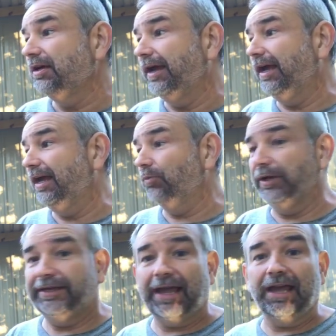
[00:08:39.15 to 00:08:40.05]
And when
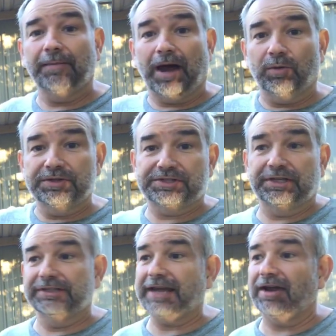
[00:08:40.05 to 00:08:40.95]
he came, I was
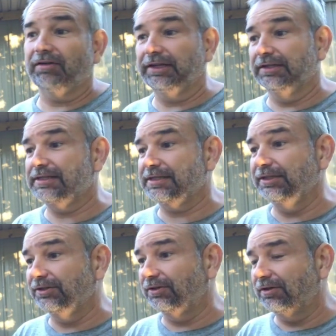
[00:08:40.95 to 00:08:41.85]
in town getting
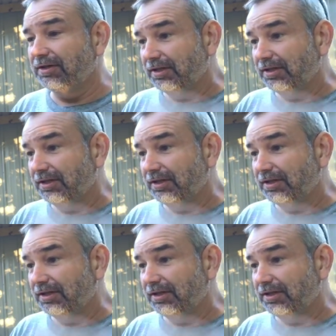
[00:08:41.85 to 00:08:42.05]
steel.